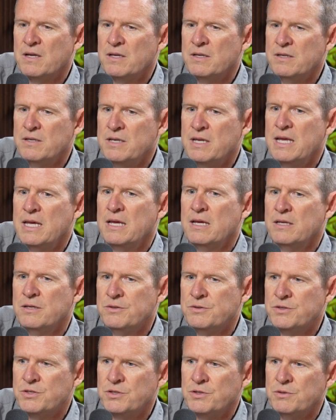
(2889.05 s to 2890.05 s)

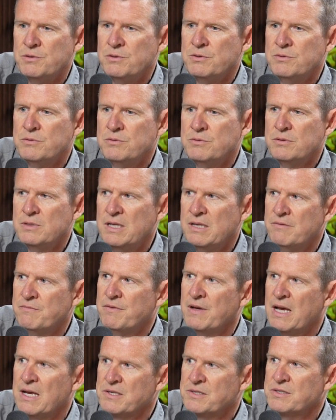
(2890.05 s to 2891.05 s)
need to
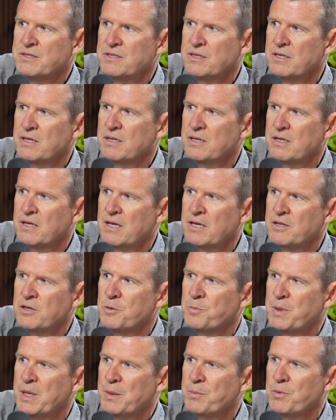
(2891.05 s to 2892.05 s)
invest in
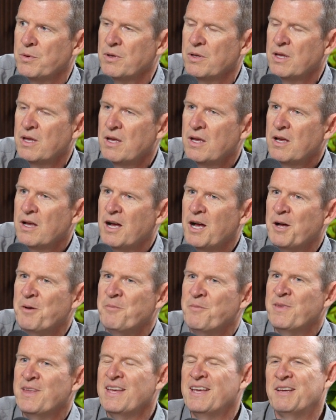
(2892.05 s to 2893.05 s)
your people.
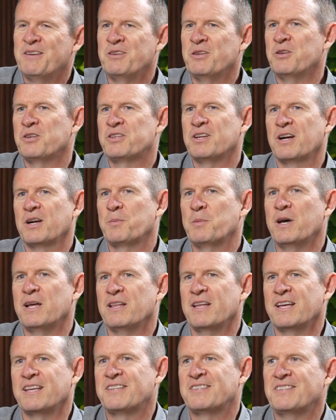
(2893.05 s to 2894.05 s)
You talk
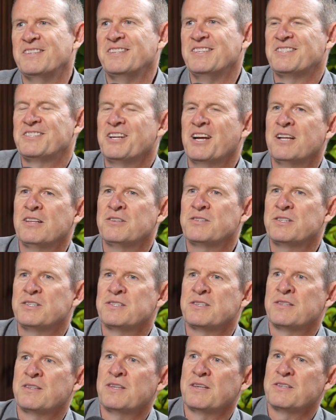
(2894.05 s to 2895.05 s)
about like these
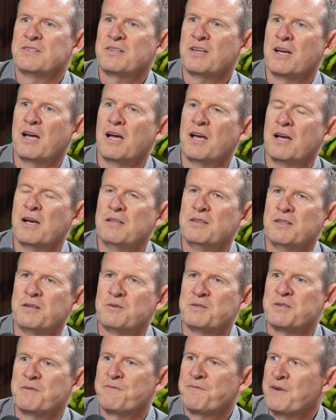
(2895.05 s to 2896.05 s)
challenges and things.
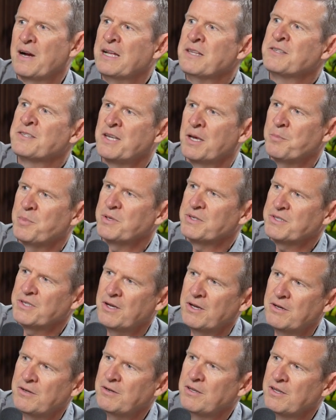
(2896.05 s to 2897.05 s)
There's a Friends
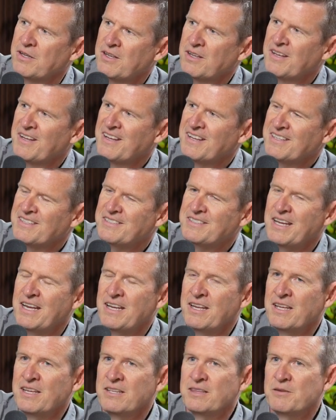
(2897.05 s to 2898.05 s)
episode,
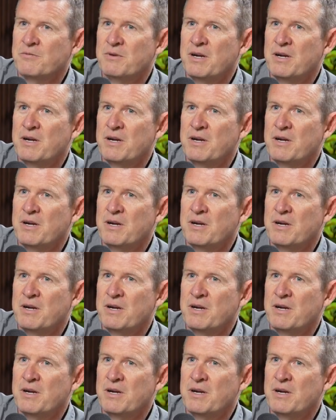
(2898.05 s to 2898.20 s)
dating the